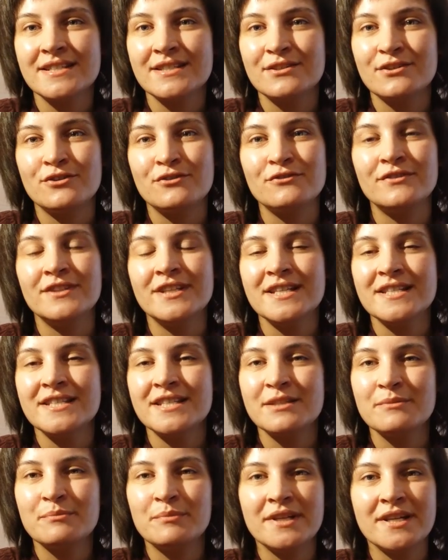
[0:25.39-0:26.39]
of lesson
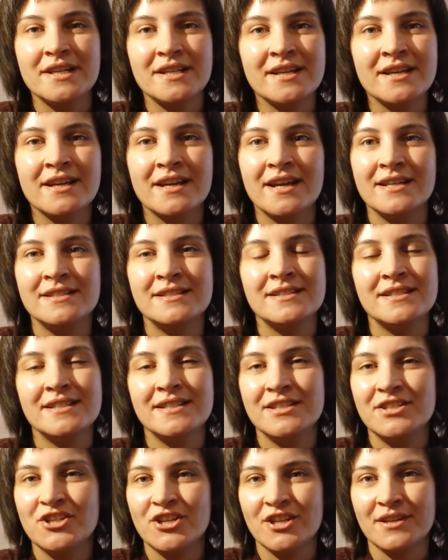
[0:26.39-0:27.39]
planning and
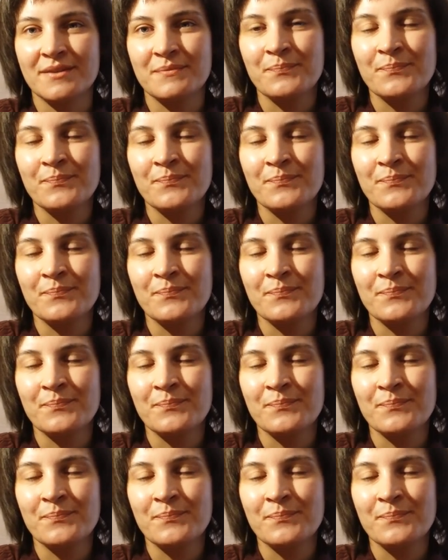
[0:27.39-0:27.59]
teaching.